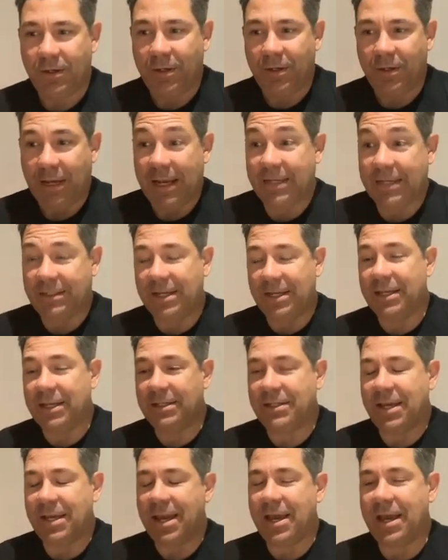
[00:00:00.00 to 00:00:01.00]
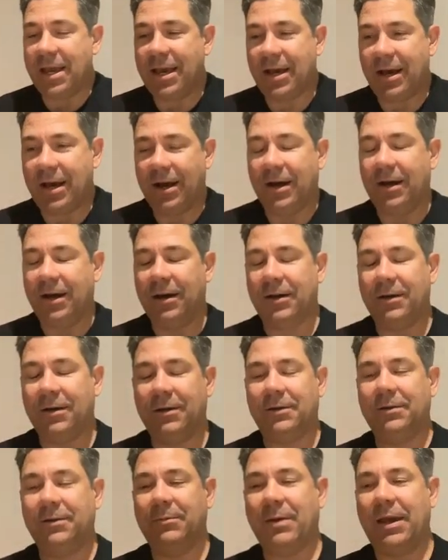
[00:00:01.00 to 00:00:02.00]
It did, yeah.
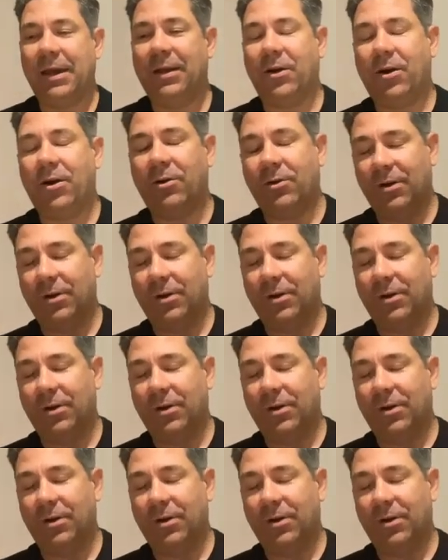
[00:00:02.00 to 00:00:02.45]
And I'll